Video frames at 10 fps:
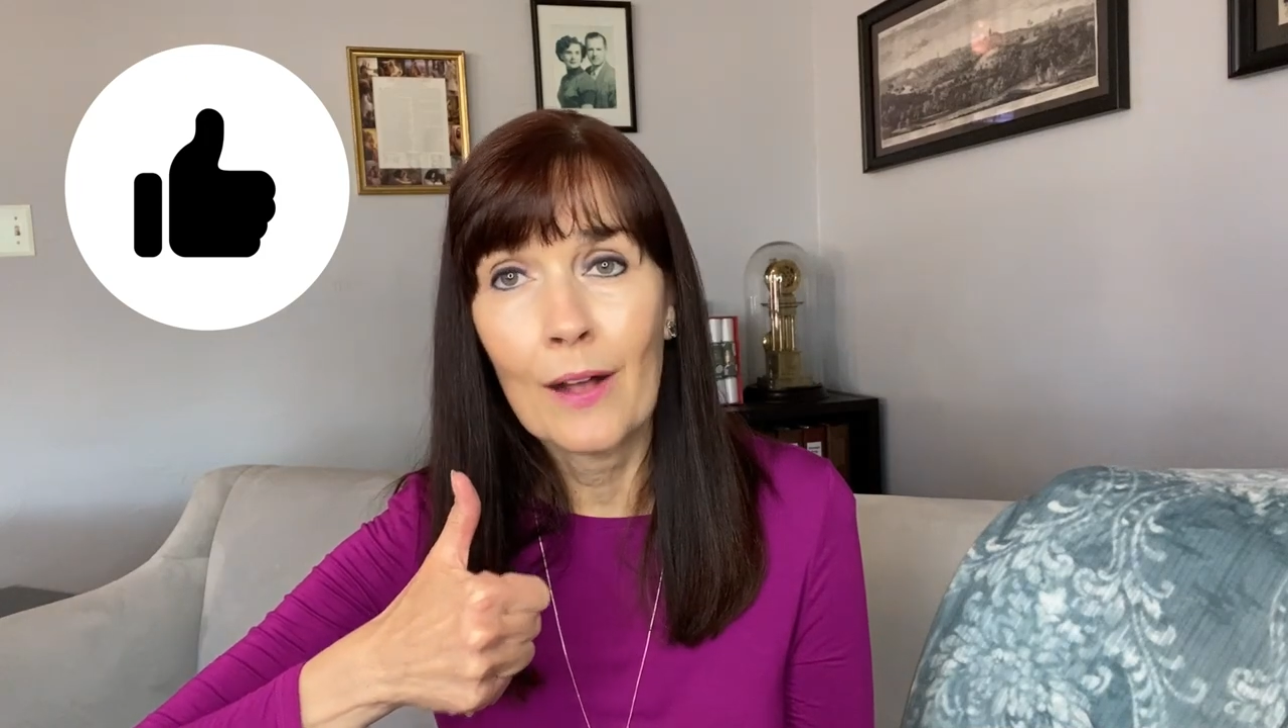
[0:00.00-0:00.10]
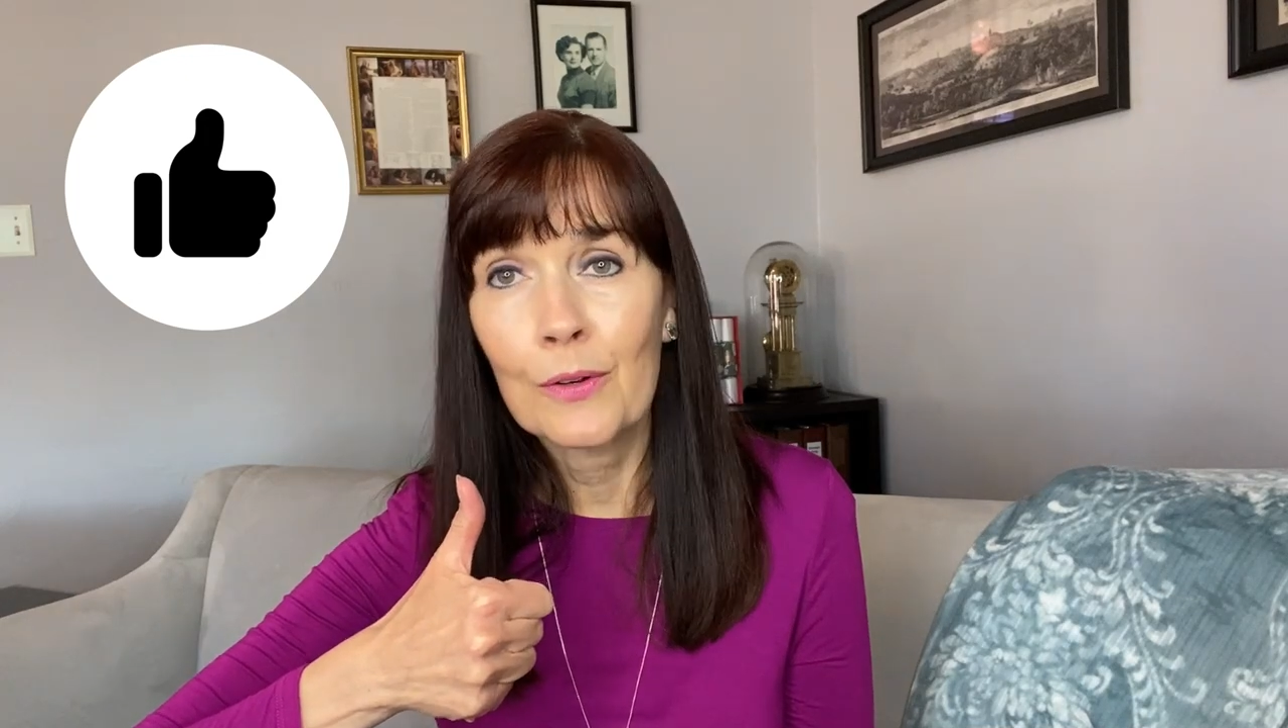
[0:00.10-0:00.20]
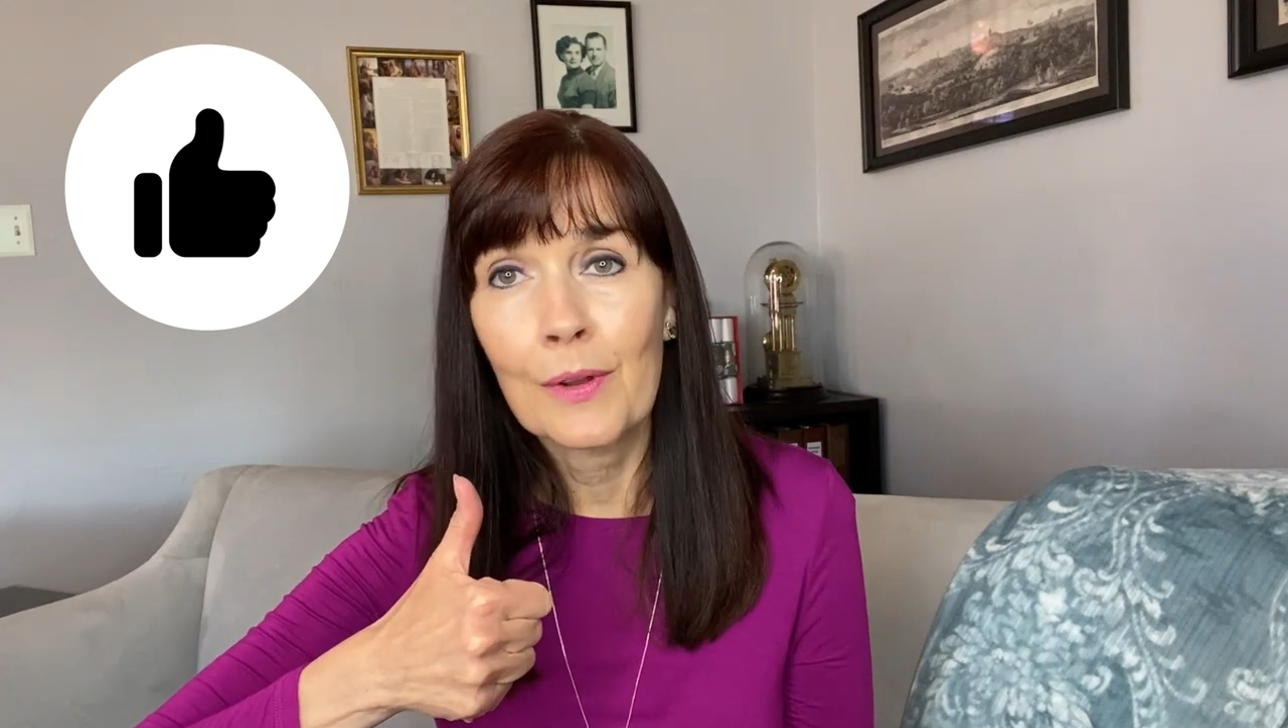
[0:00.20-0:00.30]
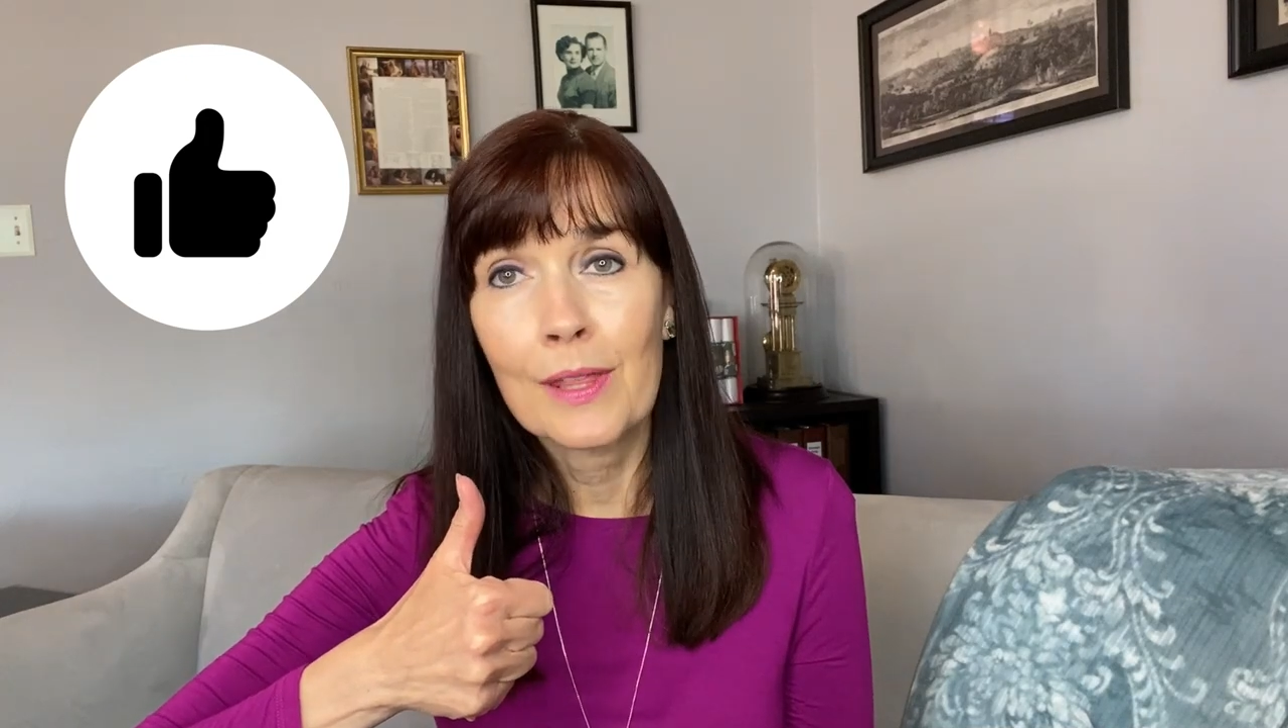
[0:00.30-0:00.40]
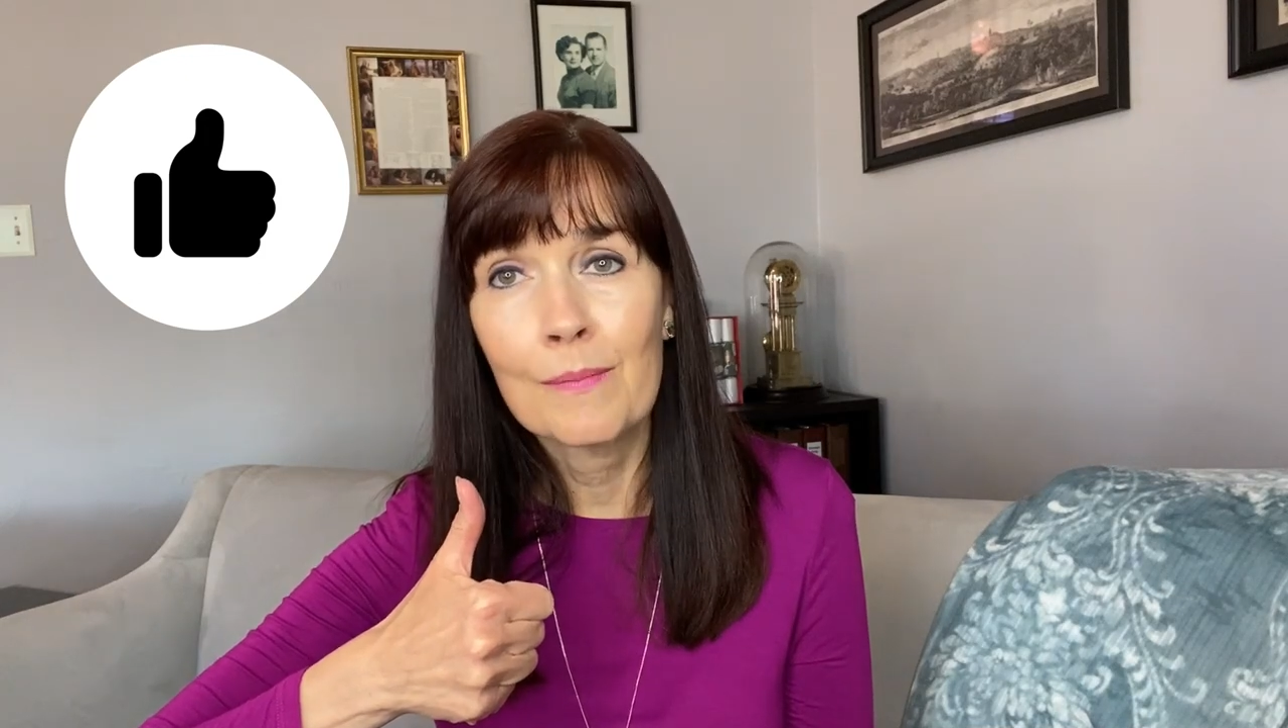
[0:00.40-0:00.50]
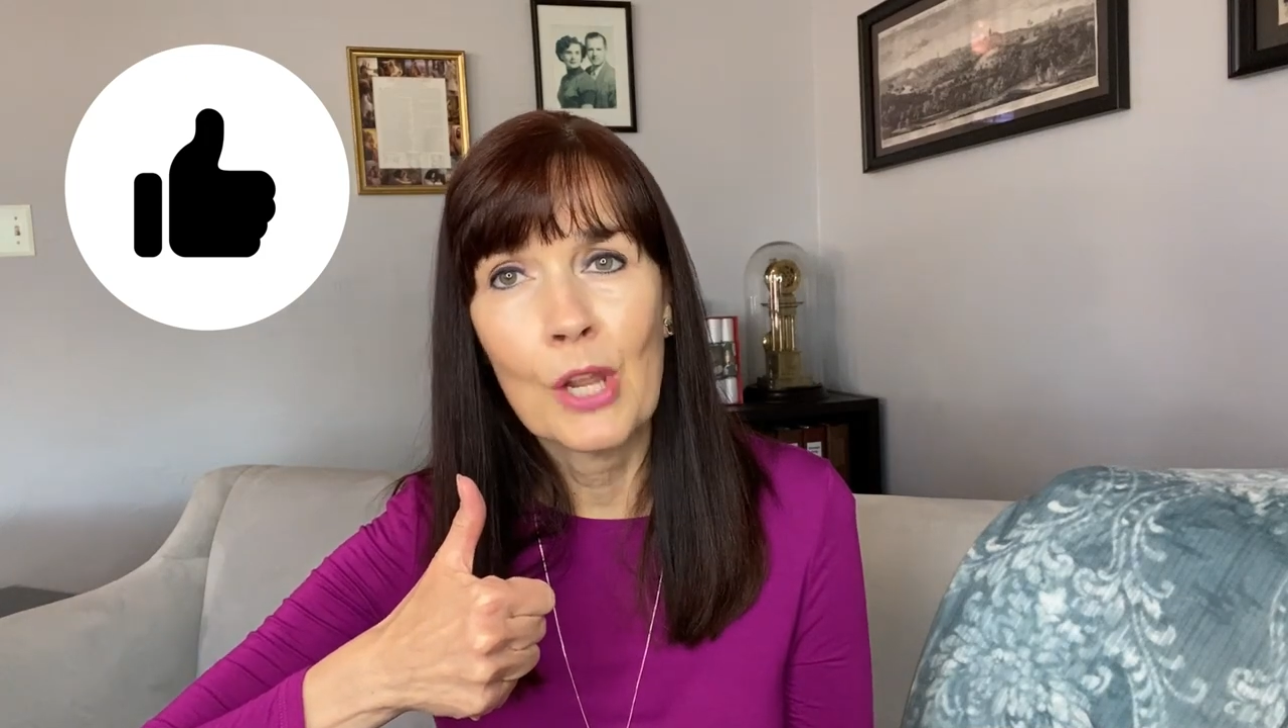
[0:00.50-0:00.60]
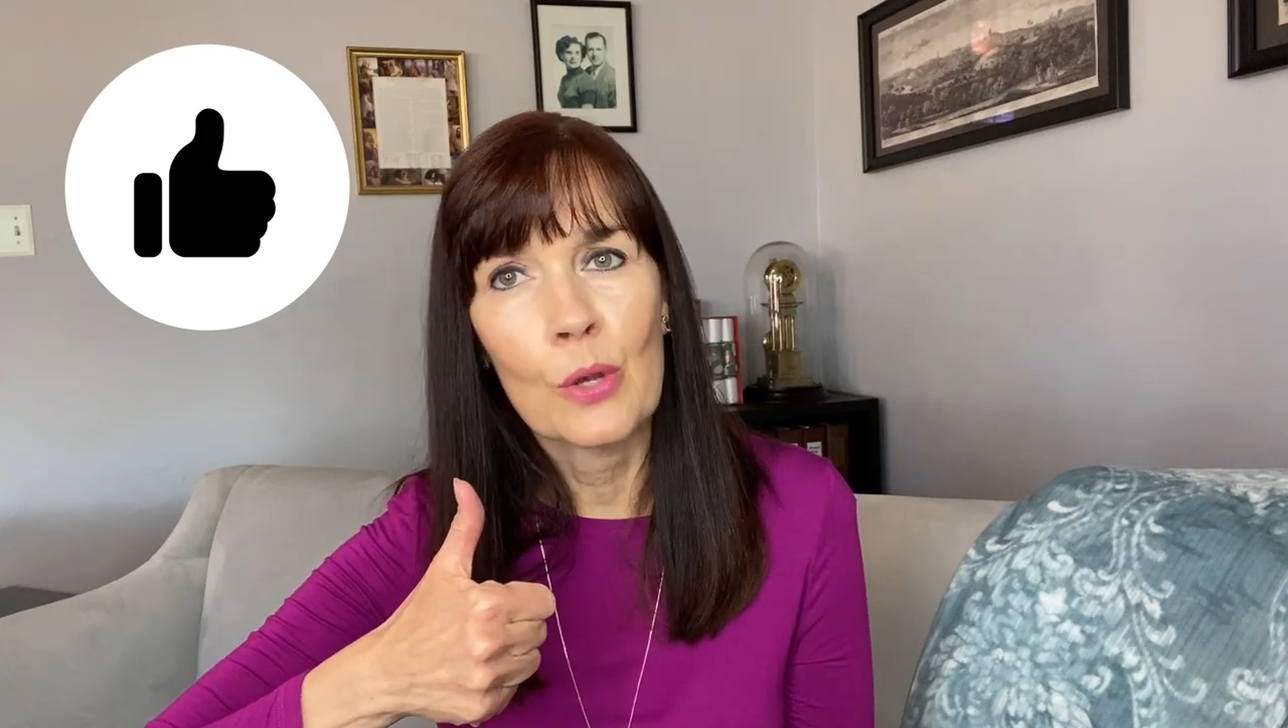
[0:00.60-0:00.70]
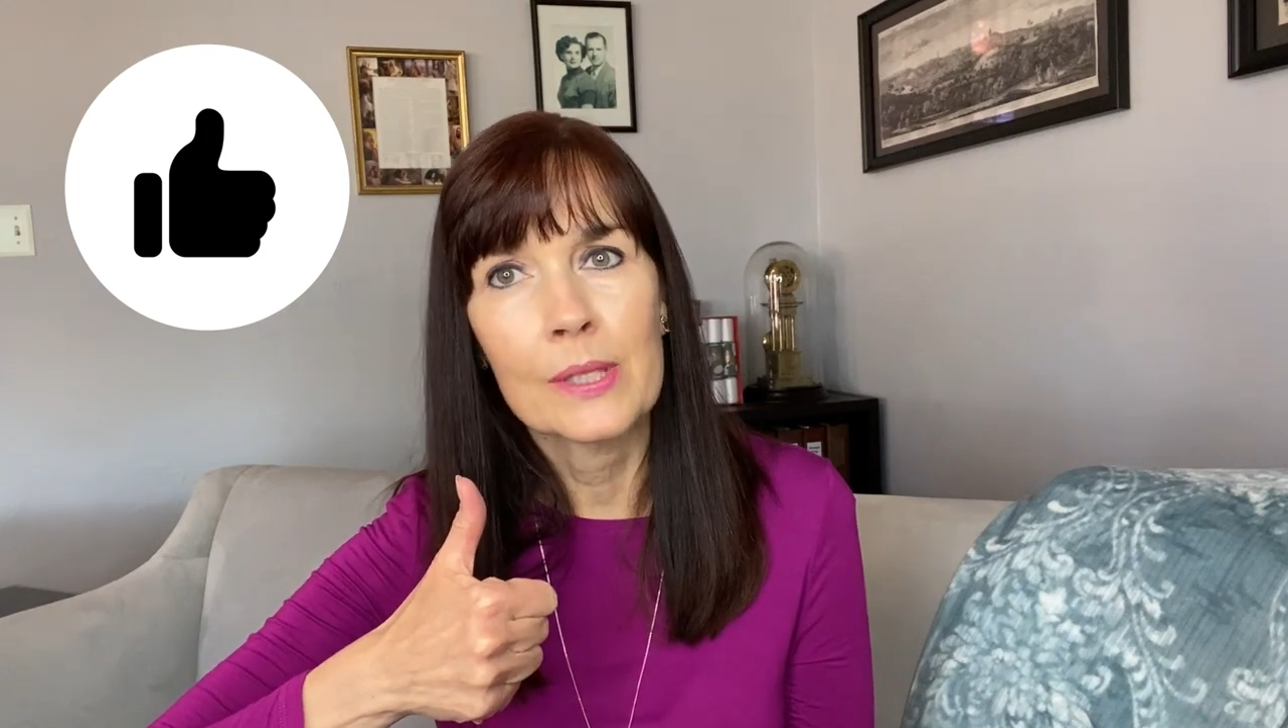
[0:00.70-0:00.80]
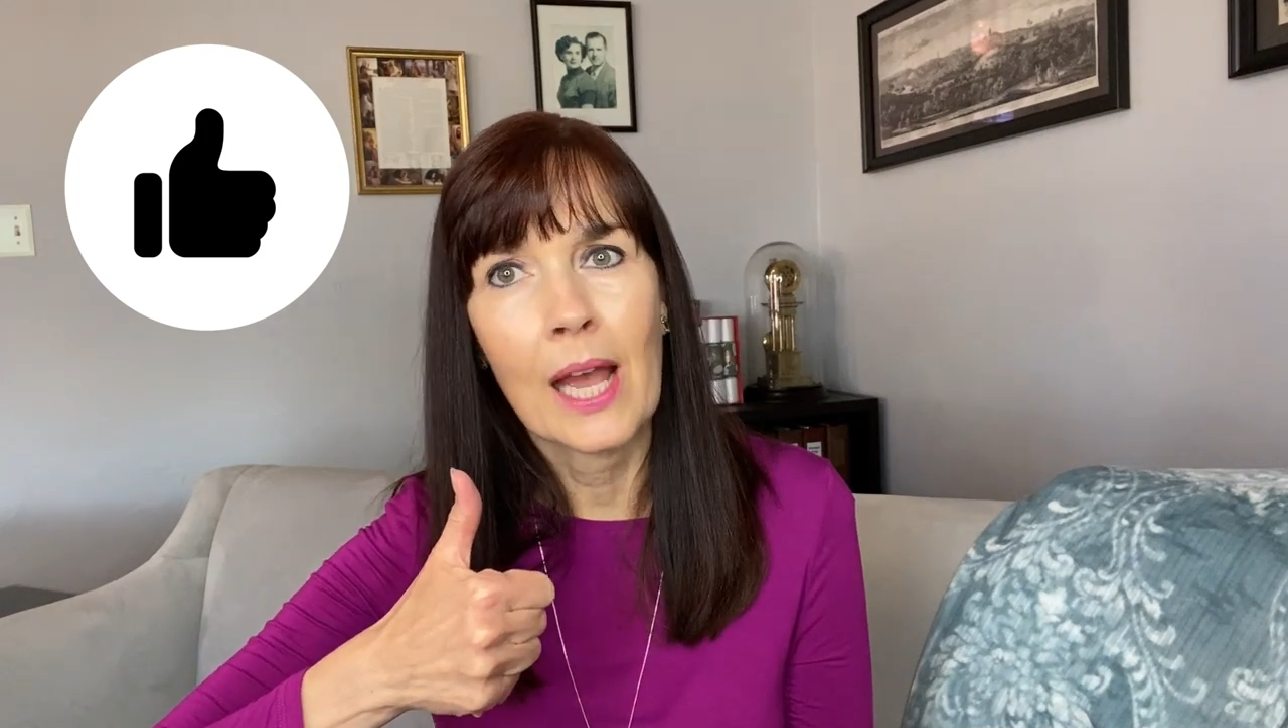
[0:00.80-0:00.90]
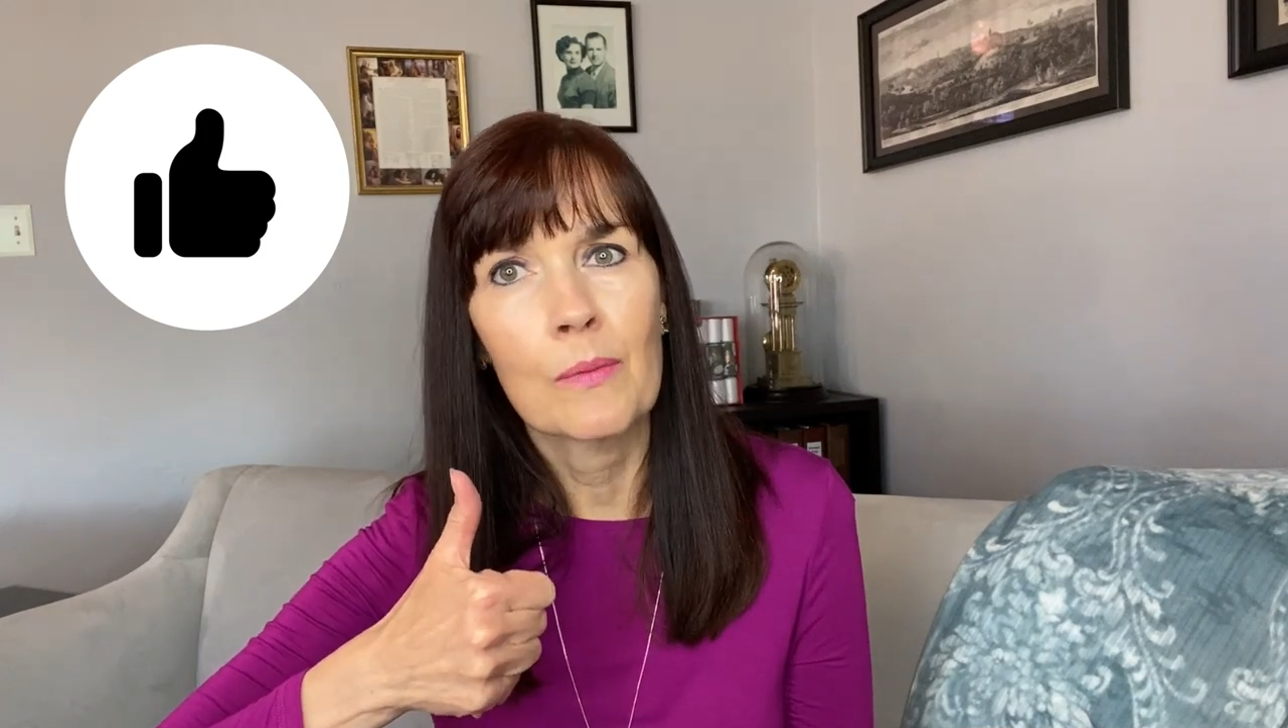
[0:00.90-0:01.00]
algorithm
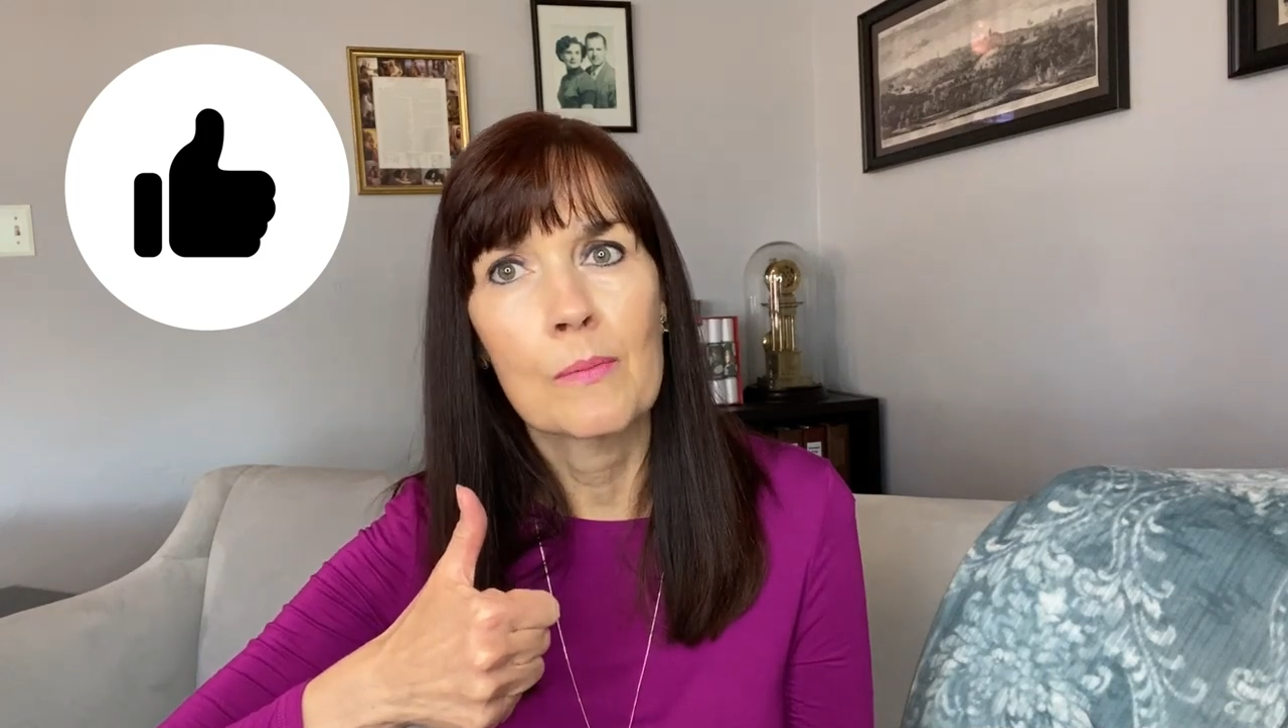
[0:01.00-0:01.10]
knows how